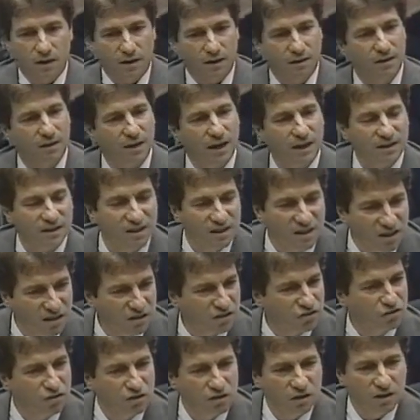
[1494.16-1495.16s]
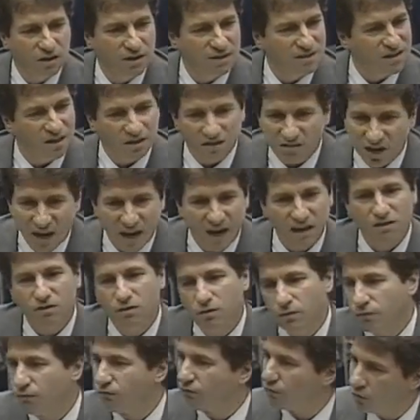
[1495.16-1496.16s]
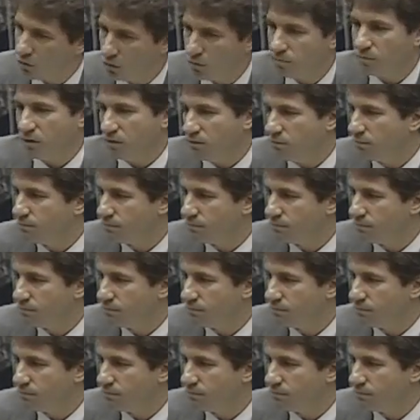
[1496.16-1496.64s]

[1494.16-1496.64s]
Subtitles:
that this Detective Furman